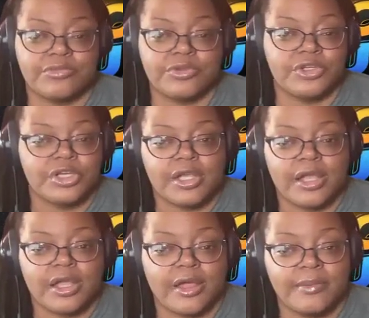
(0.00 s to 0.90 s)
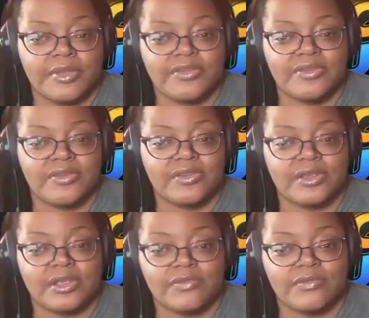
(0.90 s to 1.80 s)
looking at comments to
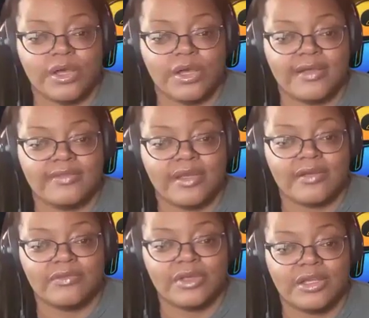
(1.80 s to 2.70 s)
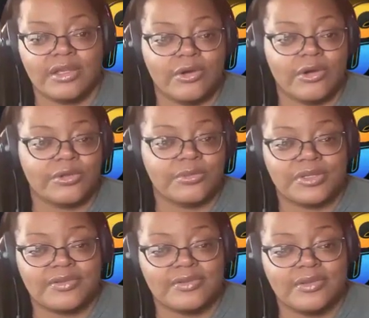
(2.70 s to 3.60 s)
see if you guys have any
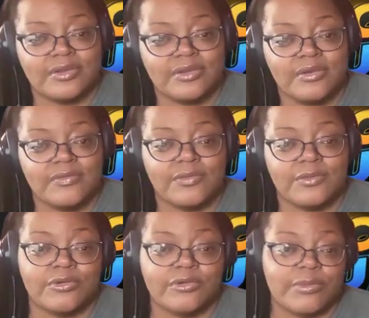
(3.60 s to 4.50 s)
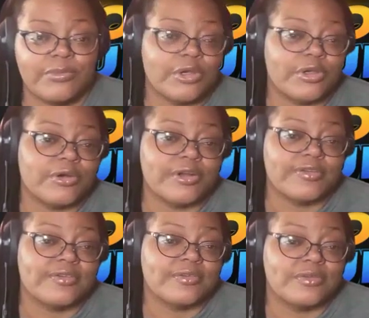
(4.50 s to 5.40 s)
arguments for great point
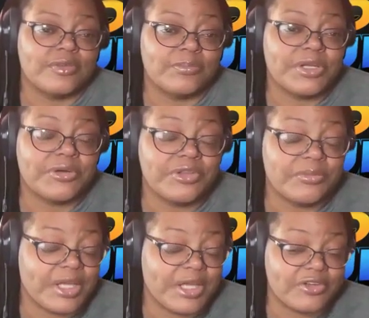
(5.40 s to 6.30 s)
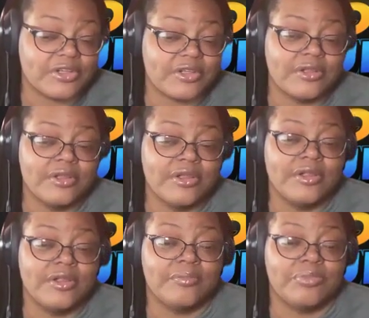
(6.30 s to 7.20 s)
guards, the better than Magic.
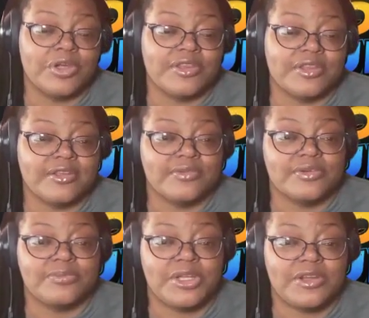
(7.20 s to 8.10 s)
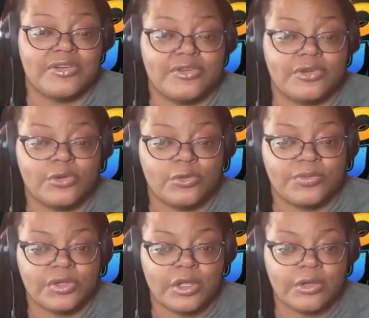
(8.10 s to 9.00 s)
But thanks for paying attention to Hoops
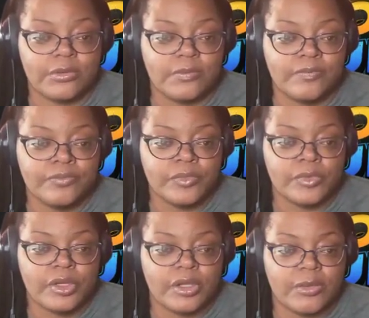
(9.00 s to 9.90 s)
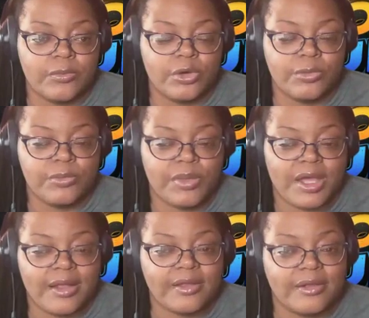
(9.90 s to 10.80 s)
and Huddle, and we'll be
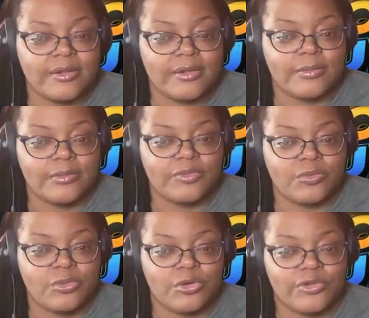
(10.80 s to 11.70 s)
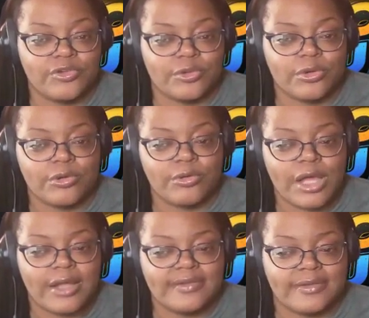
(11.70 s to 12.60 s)
back with more historical
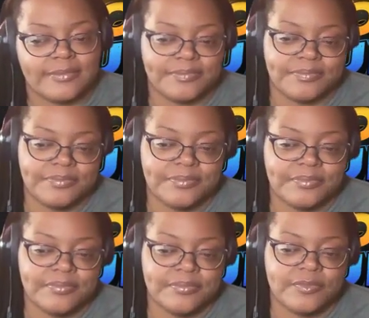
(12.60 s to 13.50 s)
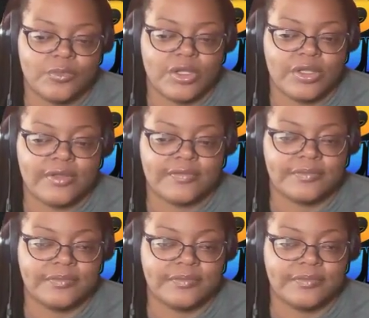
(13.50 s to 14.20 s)
content. One love.